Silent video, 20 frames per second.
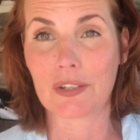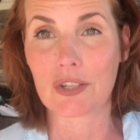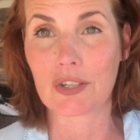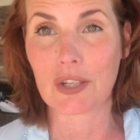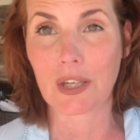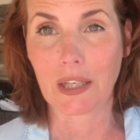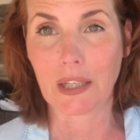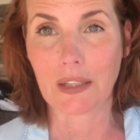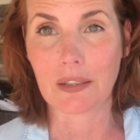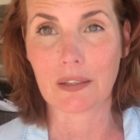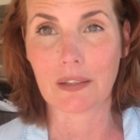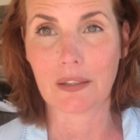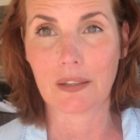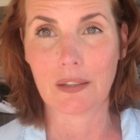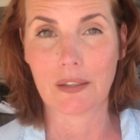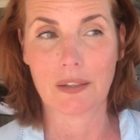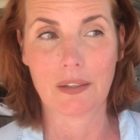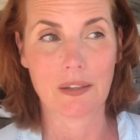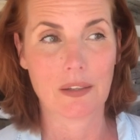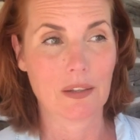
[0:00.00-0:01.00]
cheat.
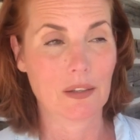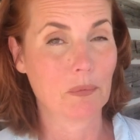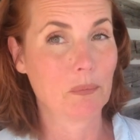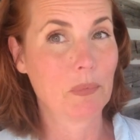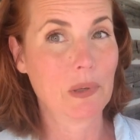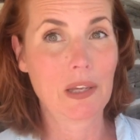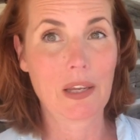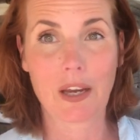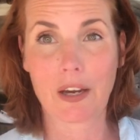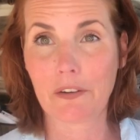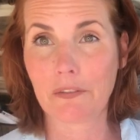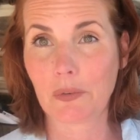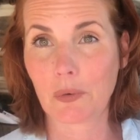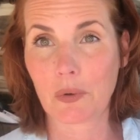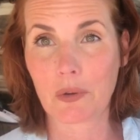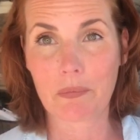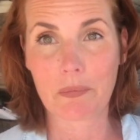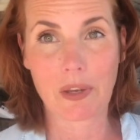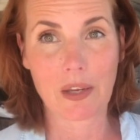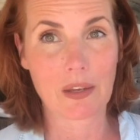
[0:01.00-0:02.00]
Be careful
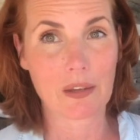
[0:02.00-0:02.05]
with me,